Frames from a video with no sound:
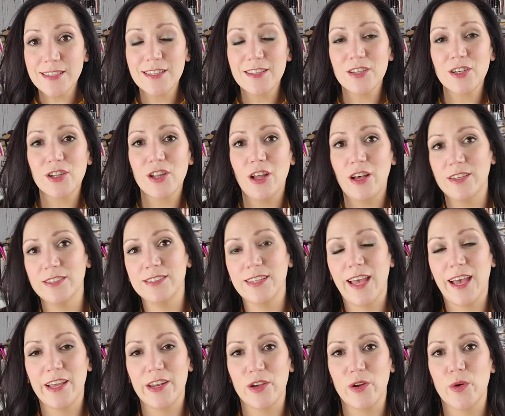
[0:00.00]
in the gloss
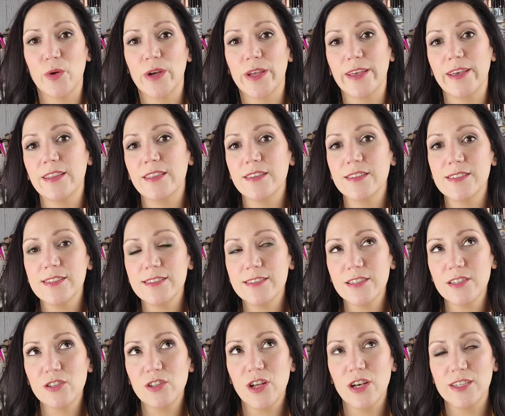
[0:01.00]
category, and this is the
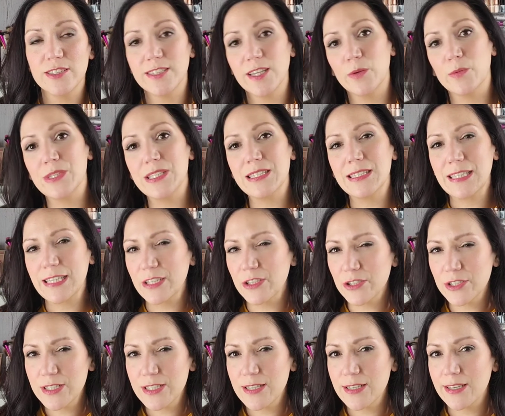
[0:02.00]
gloss that was
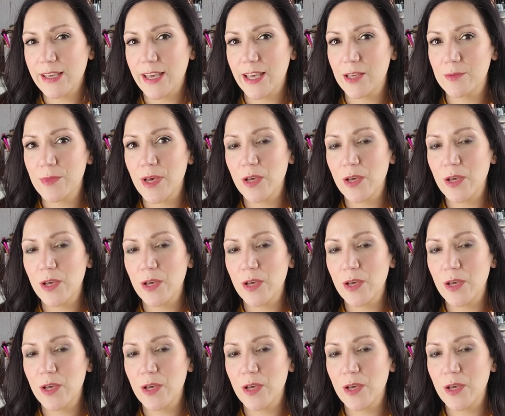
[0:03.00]
later to the game.